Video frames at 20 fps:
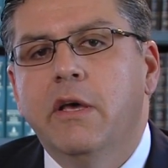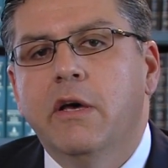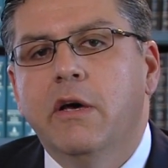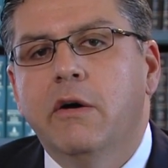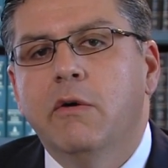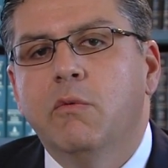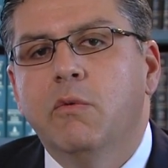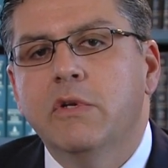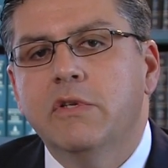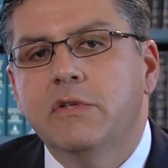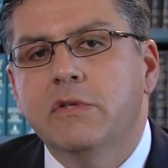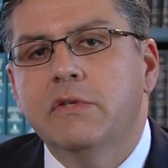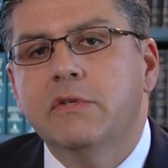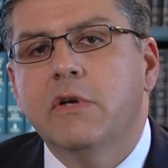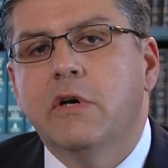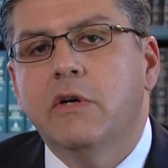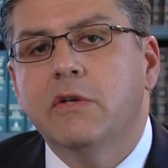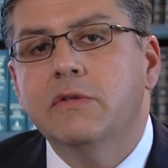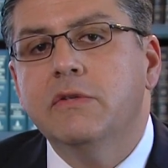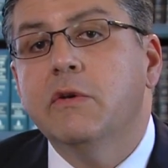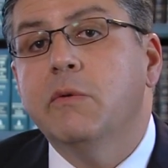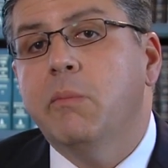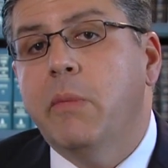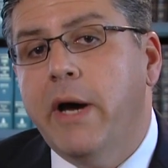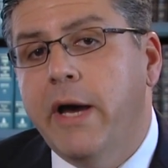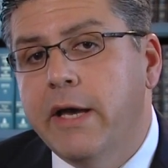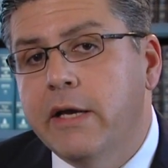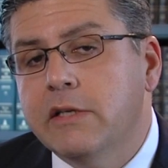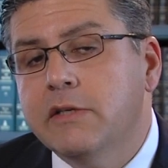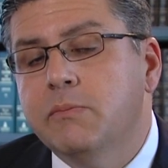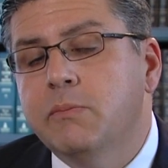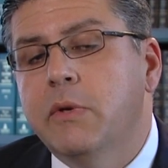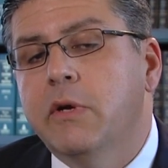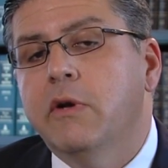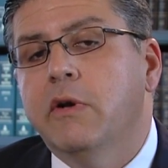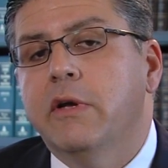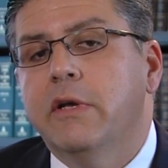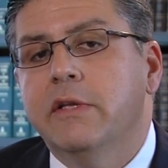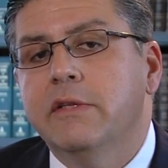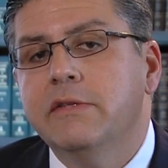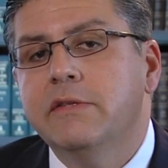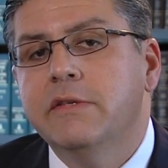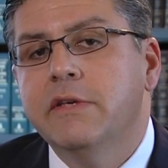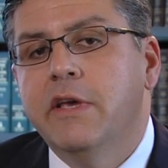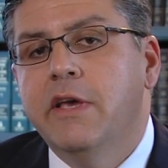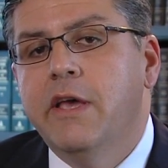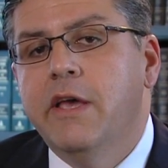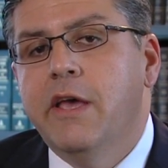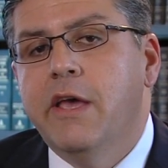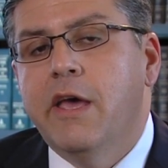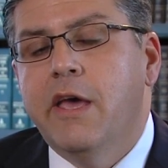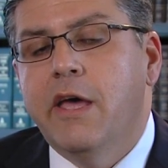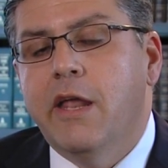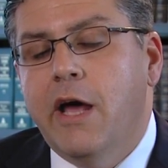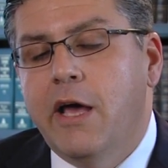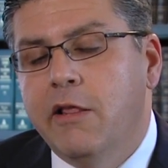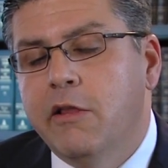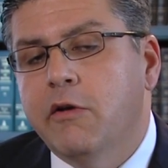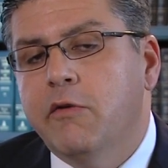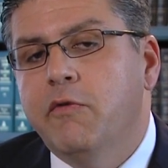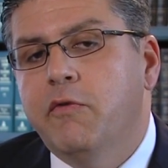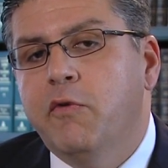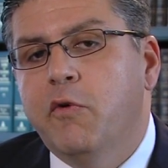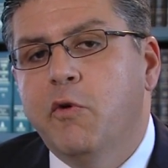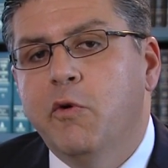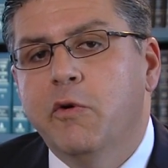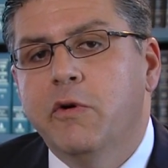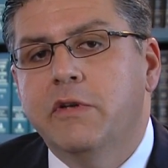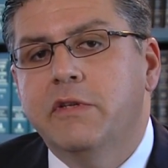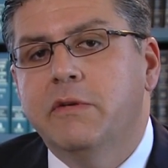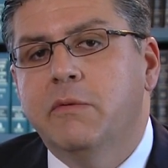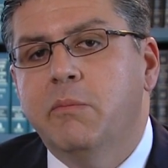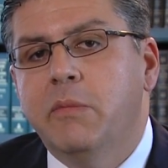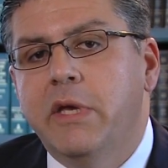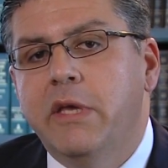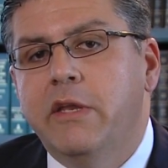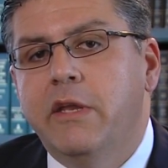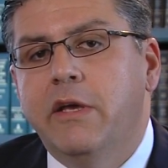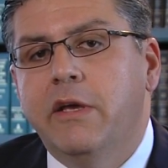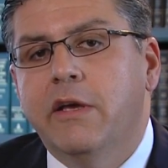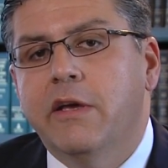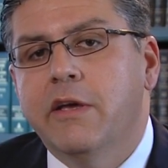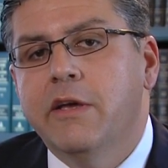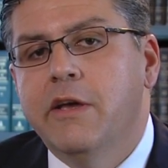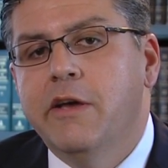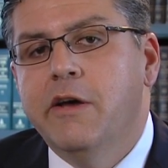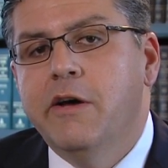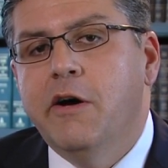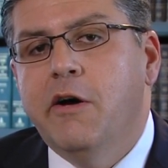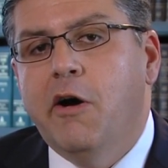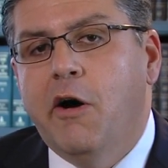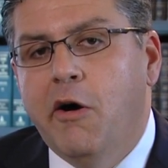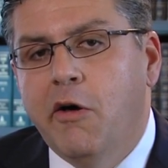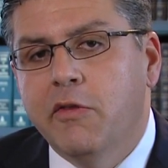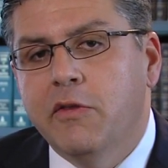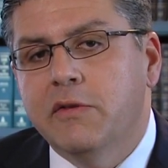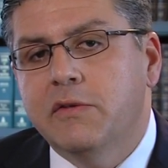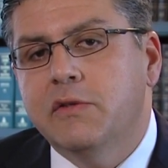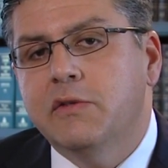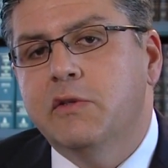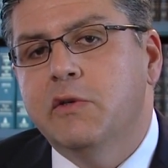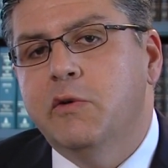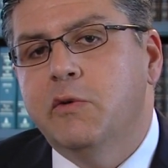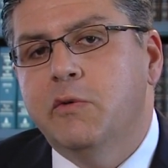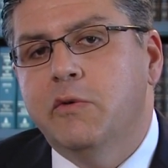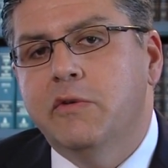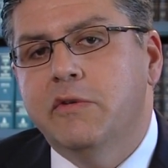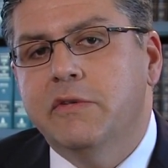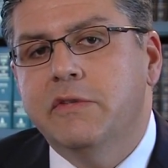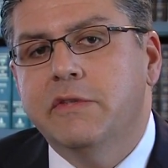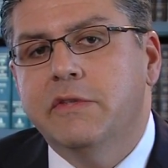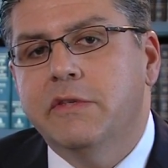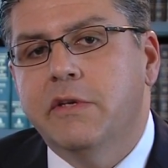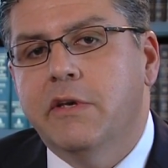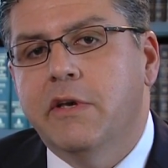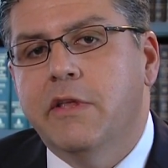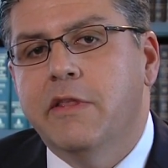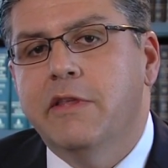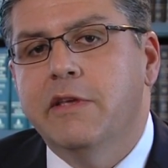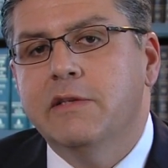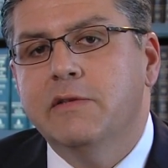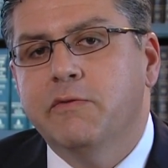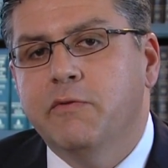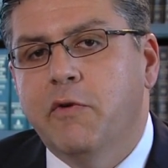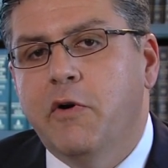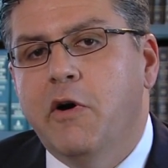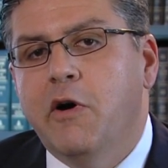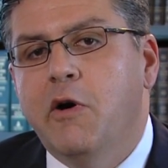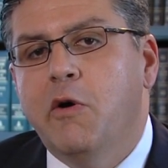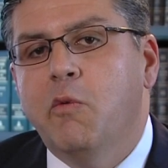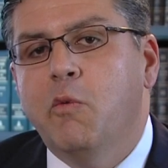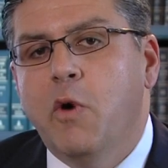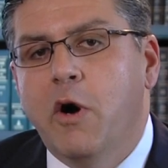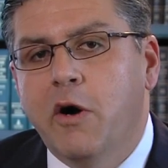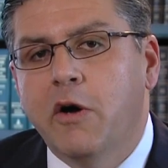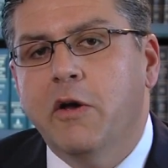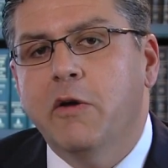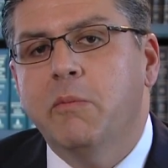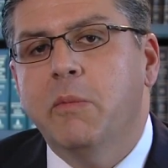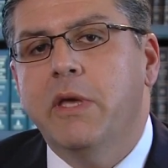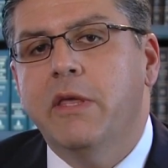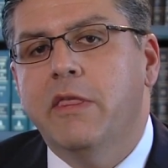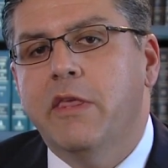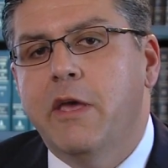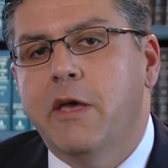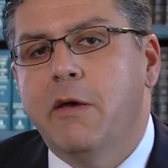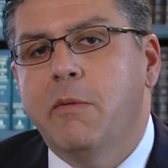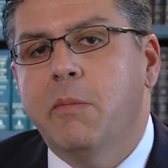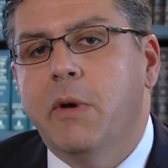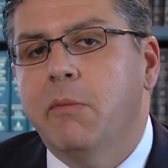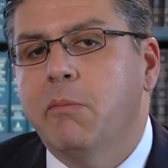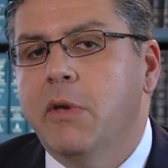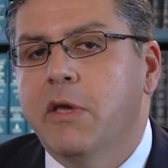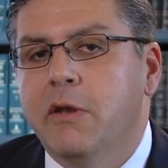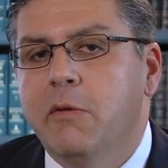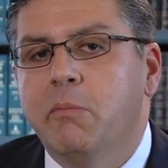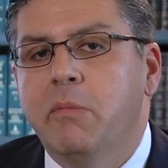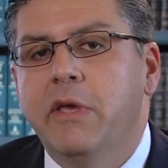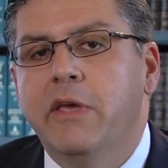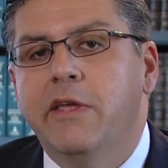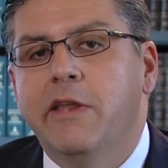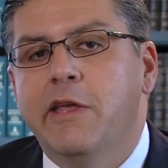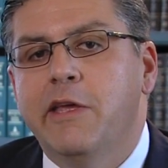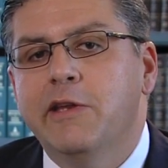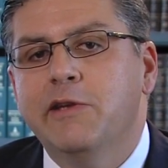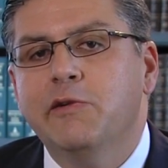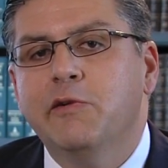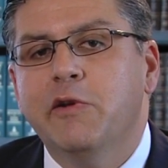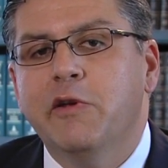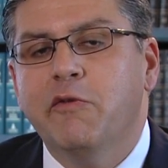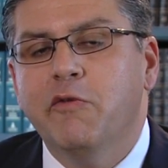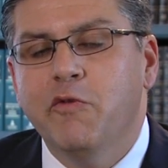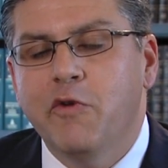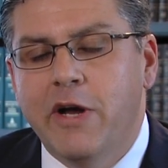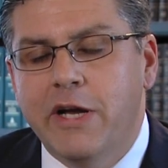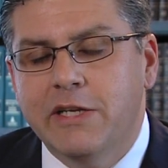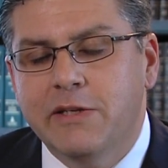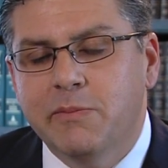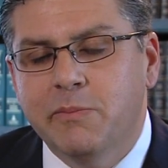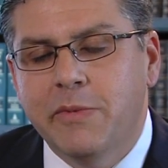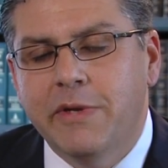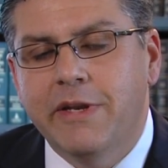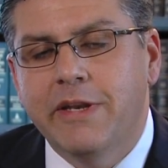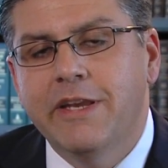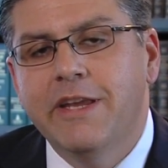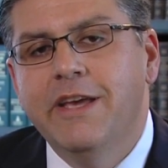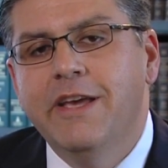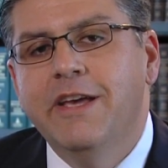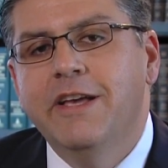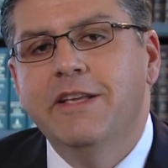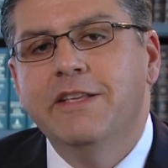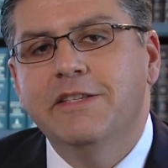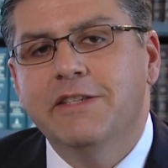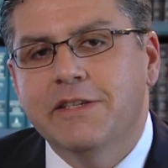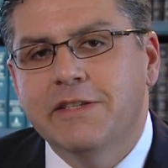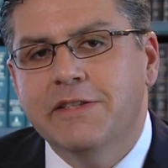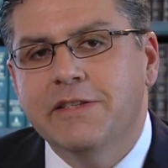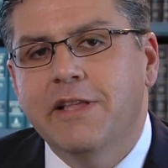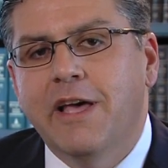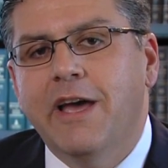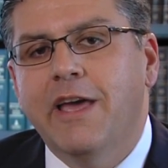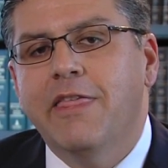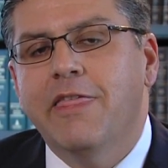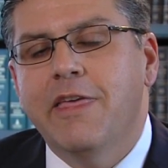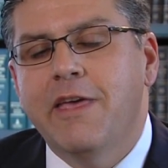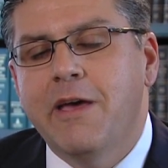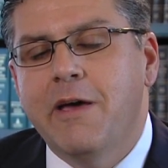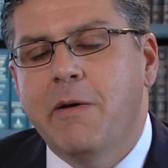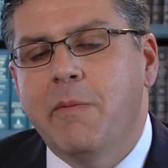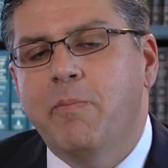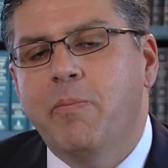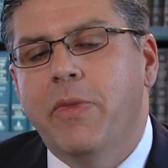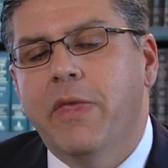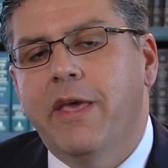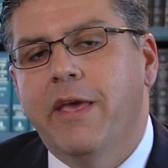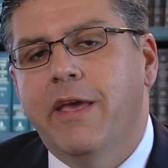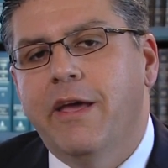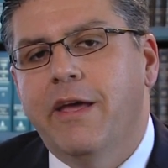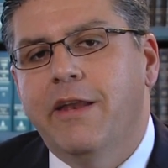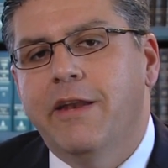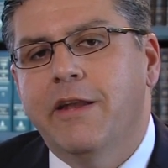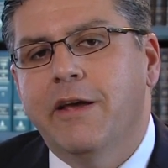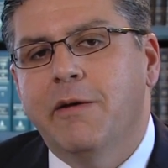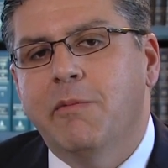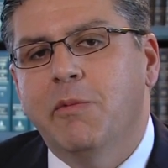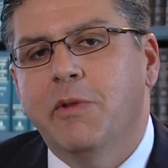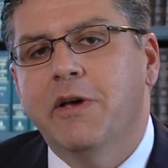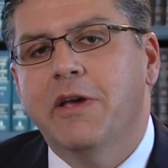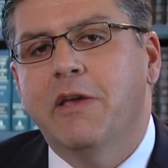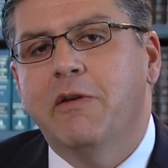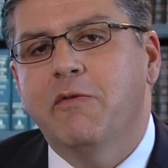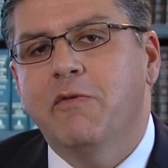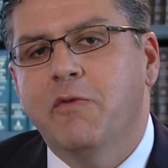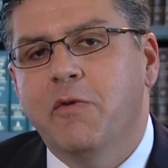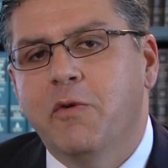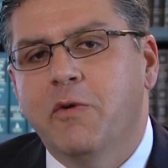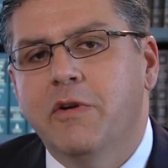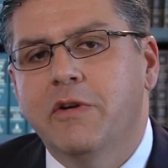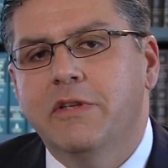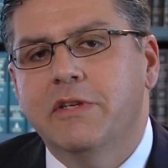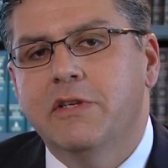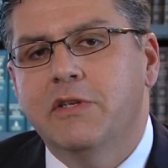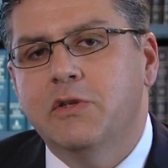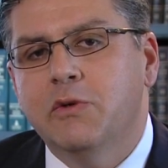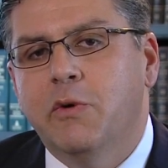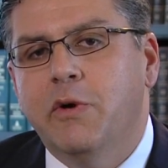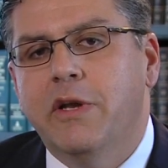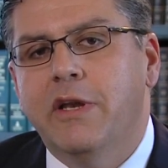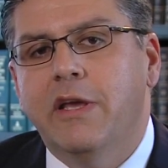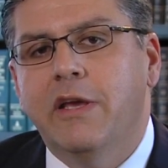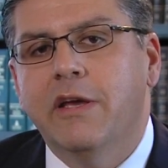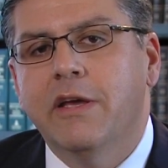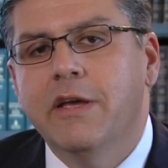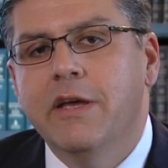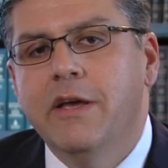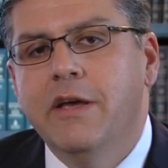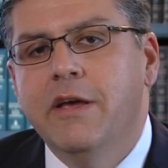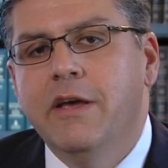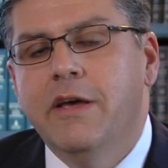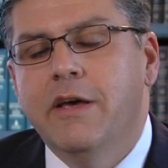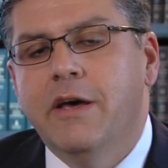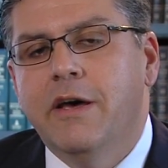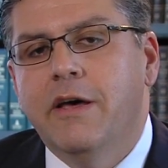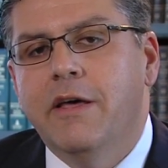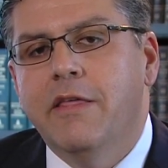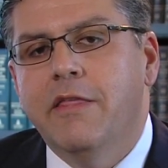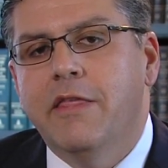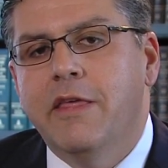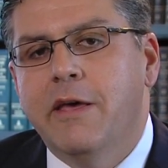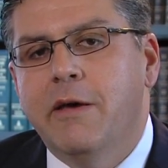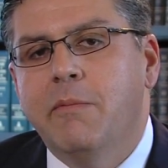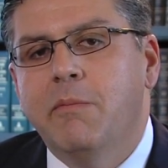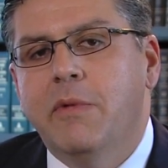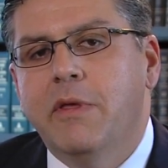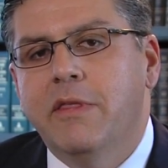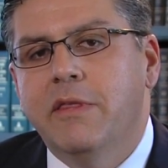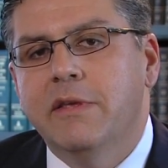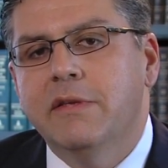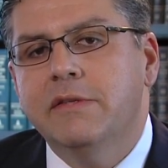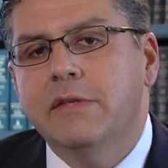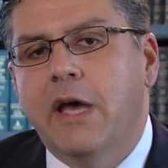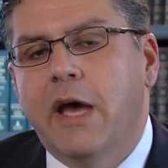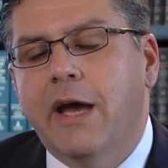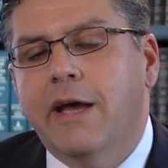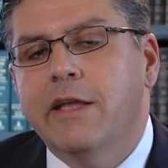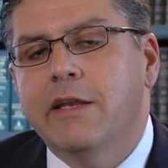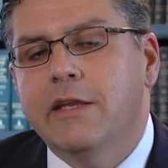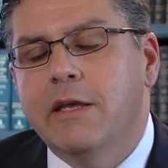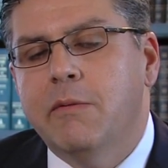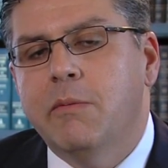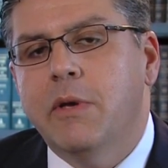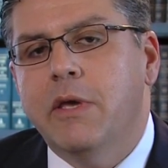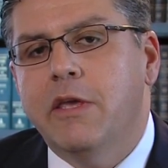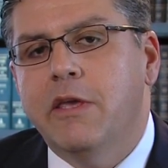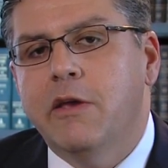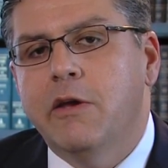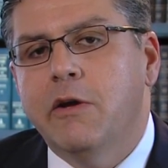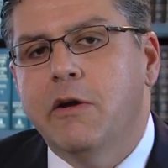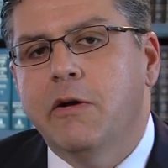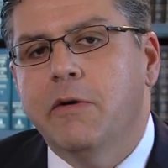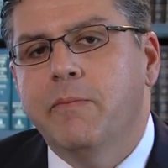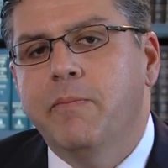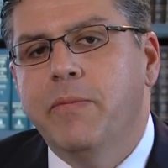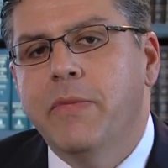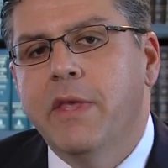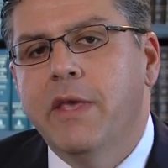uh, which is also my experience. And I look forward to meeting all the students uh, this fall, welcoming them. I'm going to be an entering freshman just like them, and I'm looking forward to joining uh, them in this academic year.